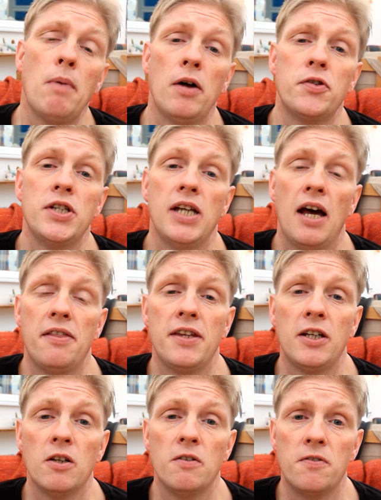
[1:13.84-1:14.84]
about it, I
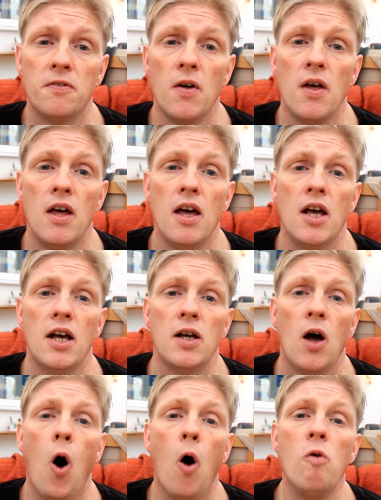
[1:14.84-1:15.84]
think of
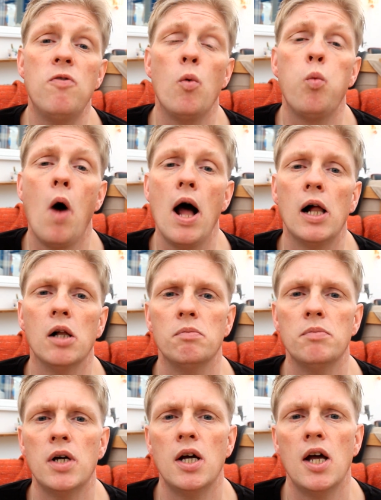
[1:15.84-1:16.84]

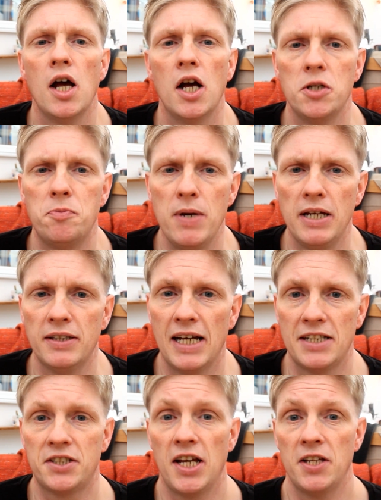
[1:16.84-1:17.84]
overwhelm as being
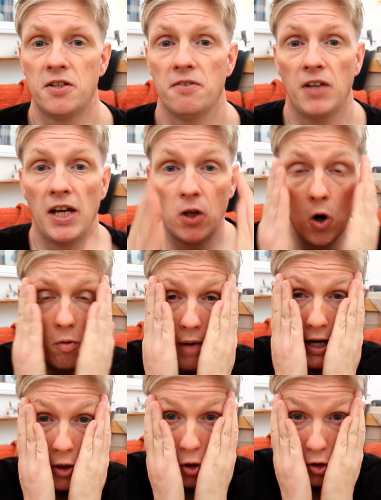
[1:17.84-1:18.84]
that sense of like, oh
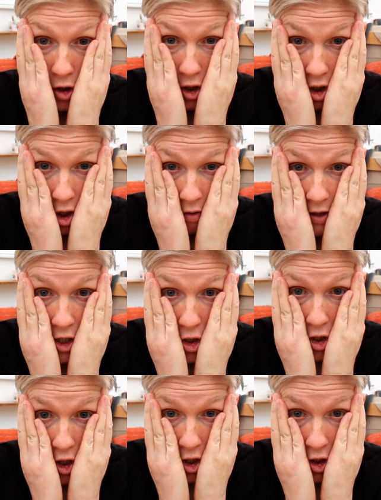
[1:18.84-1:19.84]
my goodness, there is
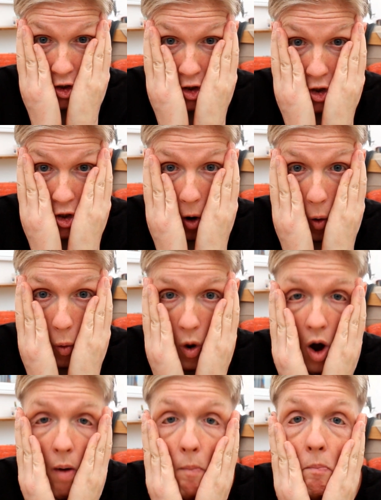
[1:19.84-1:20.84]
just
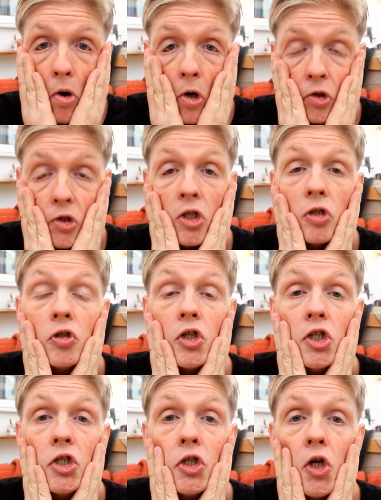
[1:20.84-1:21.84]
so much
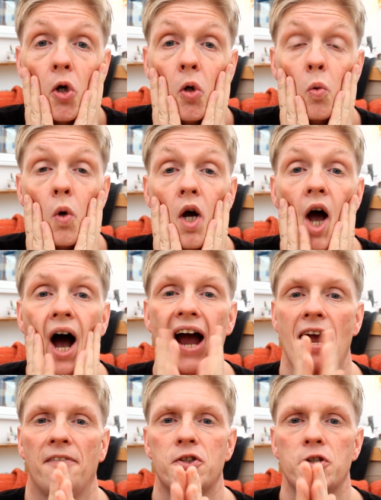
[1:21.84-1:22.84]
to do. I
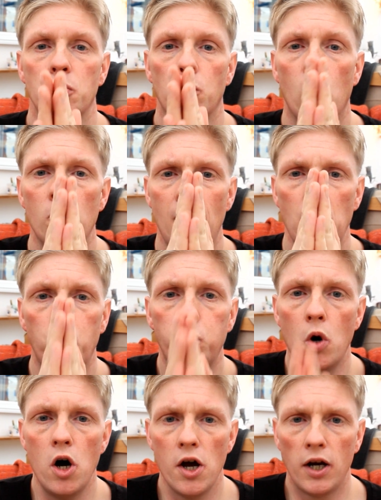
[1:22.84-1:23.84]
have to do all my
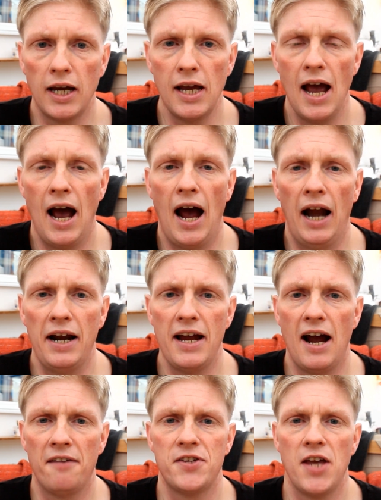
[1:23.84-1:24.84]
work, and I
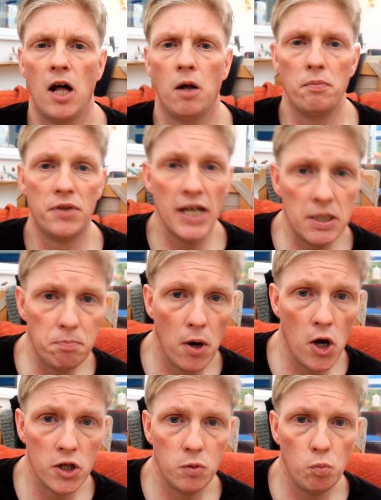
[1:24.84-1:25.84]
have to help this
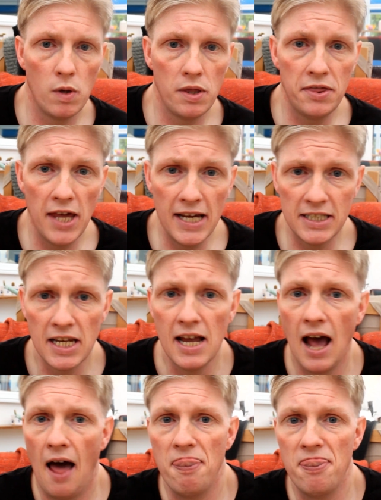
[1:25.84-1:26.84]
person with this
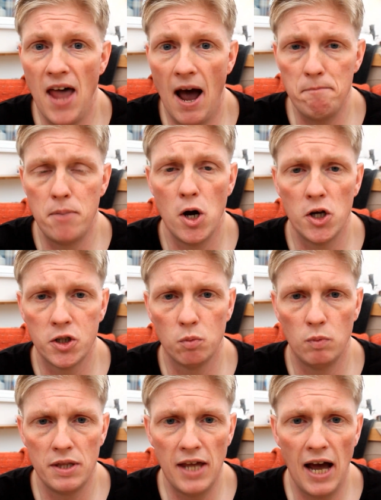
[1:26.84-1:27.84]
and that
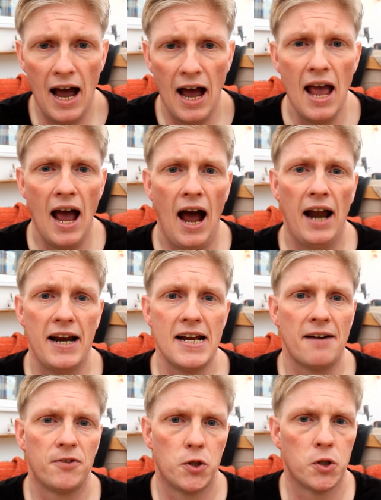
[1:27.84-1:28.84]
person with that, and I
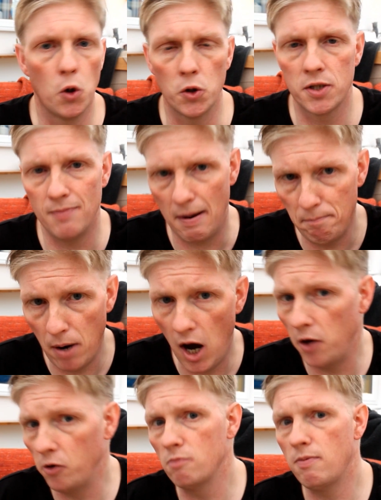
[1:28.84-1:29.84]
have to talk to my
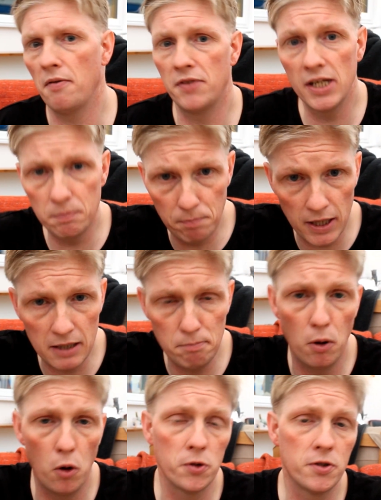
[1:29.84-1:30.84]
partner about this big
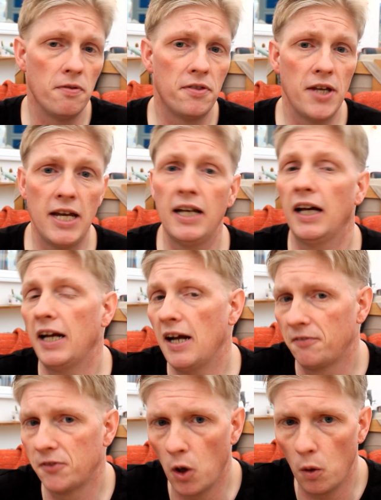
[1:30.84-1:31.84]
important thing, and I
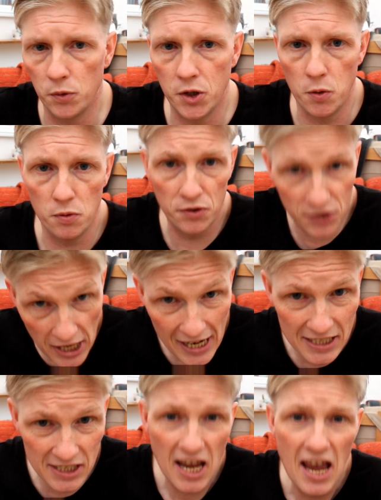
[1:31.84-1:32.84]
have to go and do
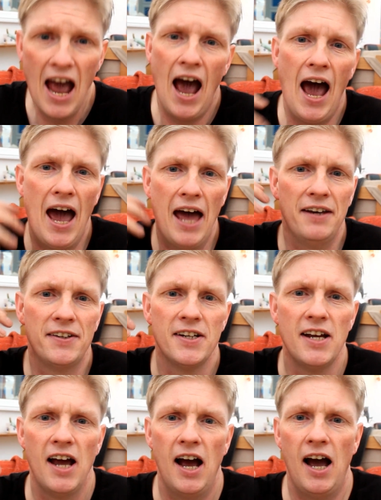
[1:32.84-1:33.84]
this, and
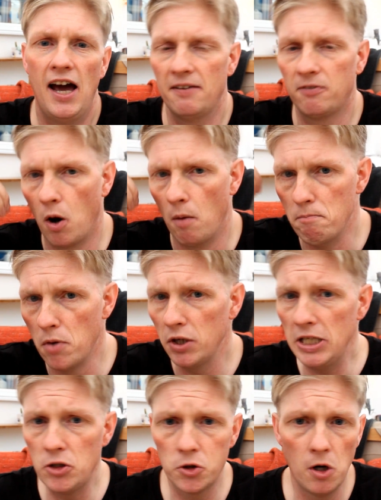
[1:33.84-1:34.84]
I've got
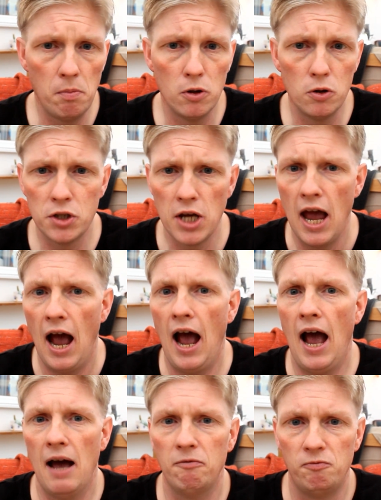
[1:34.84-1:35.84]
money troubles
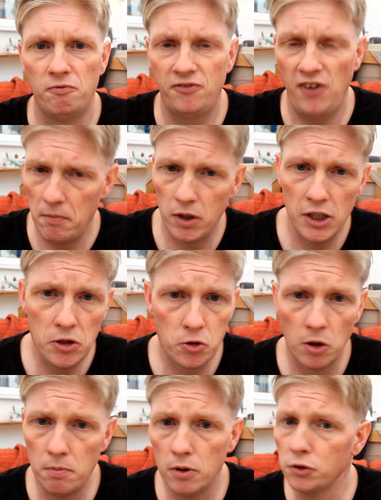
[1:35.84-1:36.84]
and family
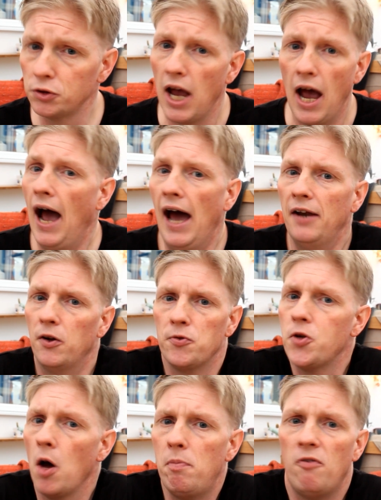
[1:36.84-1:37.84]
troubles, and
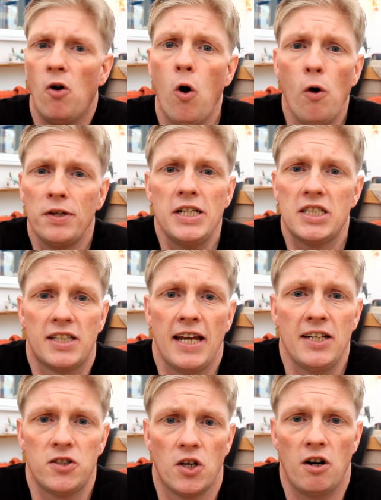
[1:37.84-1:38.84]
on top of all these
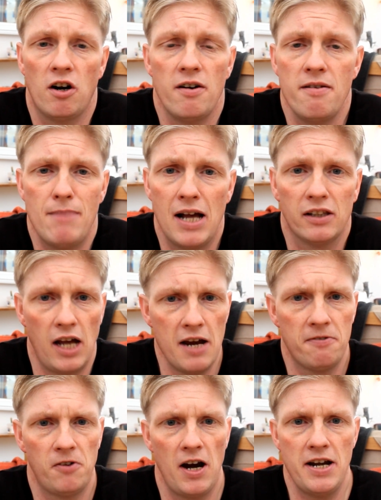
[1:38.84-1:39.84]
things that are in my
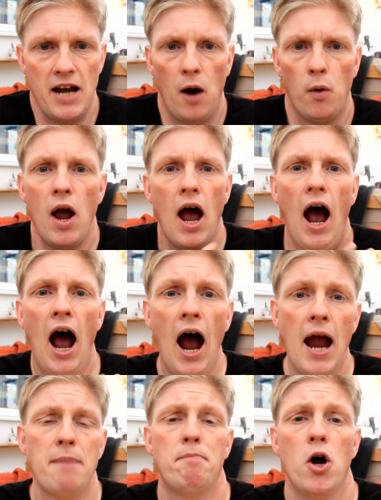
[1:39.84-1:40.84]
life right now,
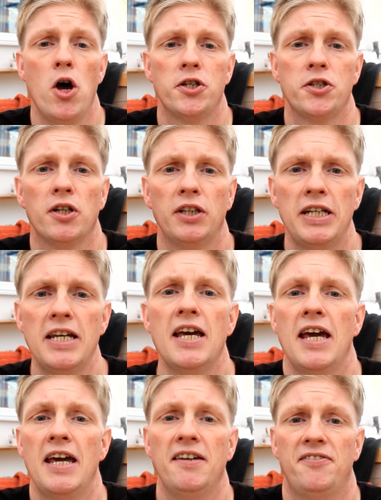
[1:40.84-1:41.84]

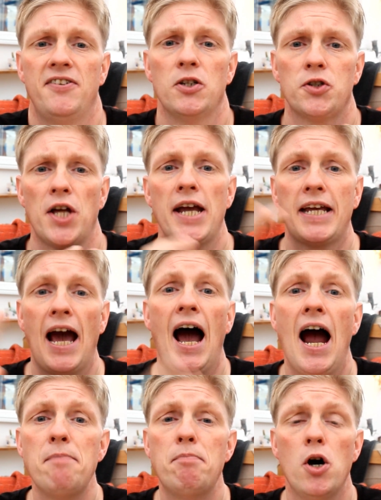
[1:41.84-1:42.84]
it feels like
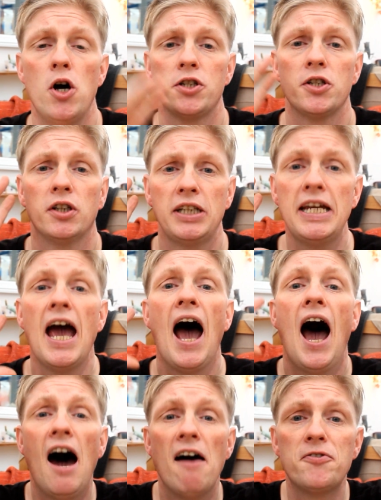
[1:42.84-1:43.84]
I personally
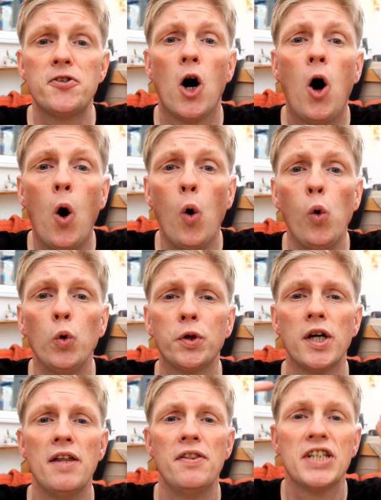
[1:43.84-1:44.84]
have to
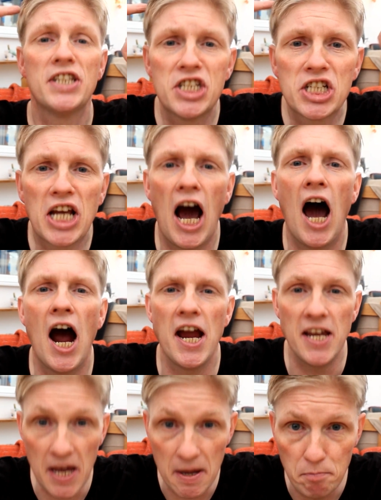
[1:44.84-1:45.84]
hold the
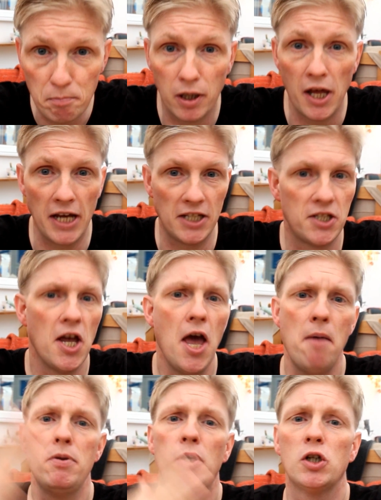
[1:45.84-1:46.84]
sky in place,
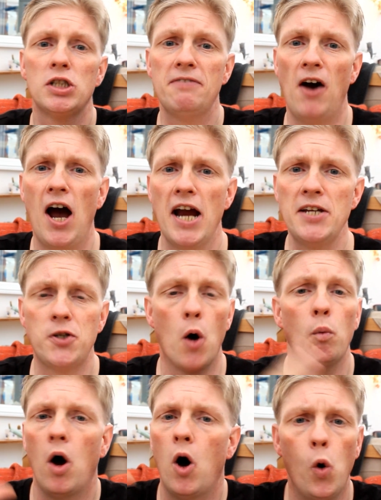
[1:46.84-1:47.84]
because if I
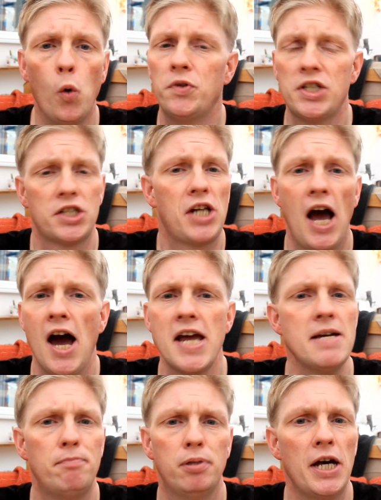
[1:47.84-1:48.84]
don't hold the sky
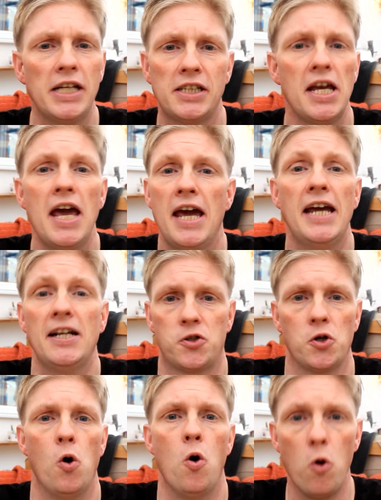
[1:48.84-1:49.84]
in place,
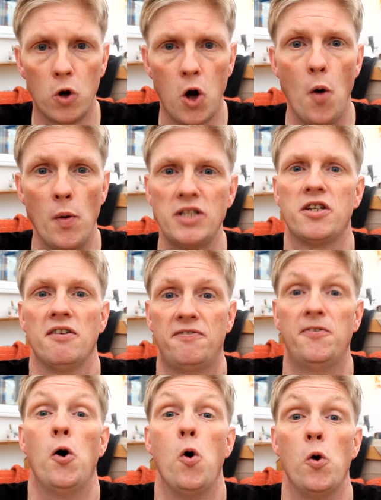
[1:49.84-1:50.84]
it's all going to
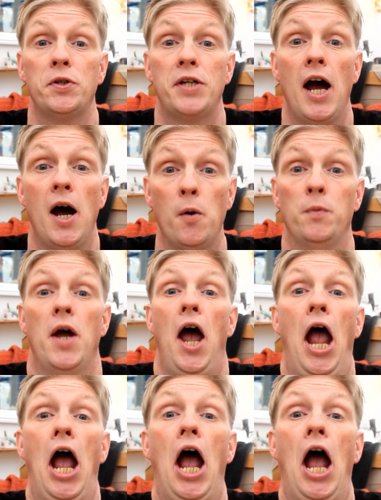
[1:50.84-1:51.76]
fall down.